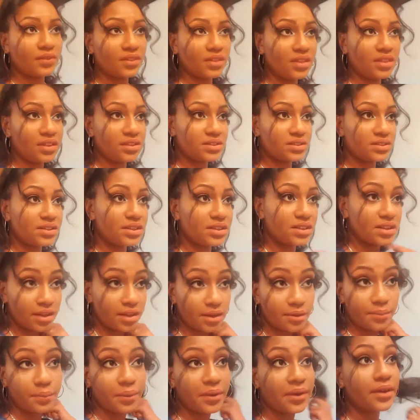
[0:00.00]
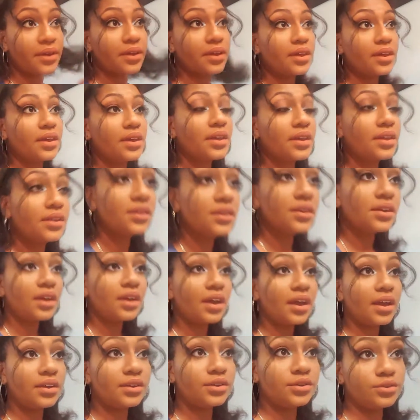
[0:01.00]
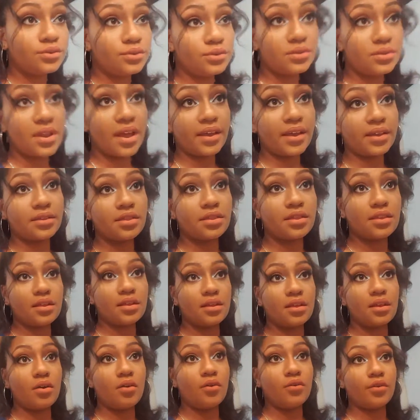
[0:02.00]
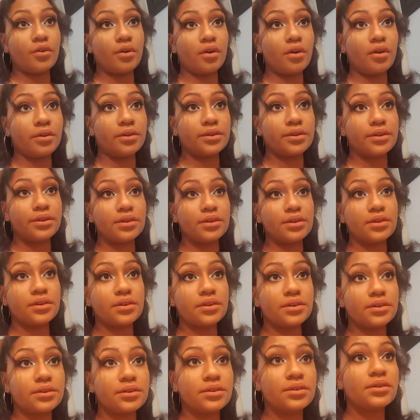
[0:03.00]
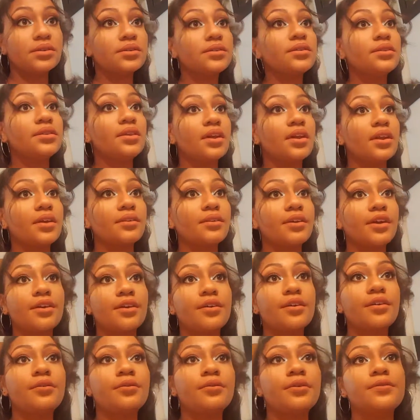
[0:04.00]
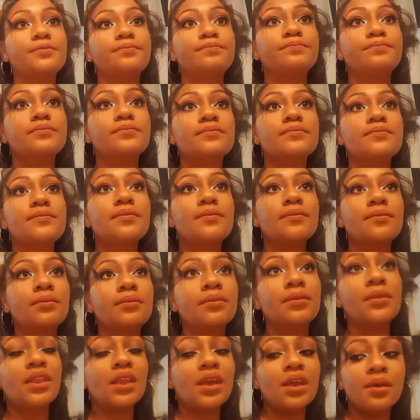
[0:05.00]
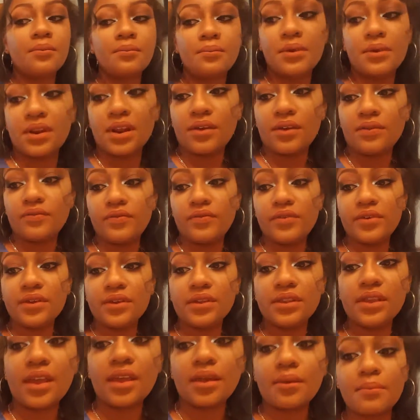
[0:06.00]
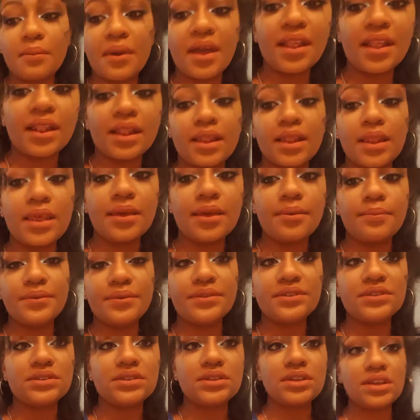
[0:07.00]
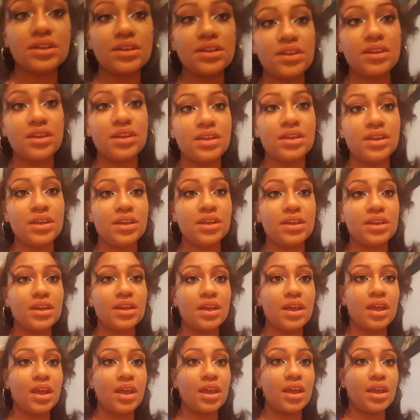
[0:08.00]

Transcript: This lip, I do like the overall look that I got going, but I feel like my lips need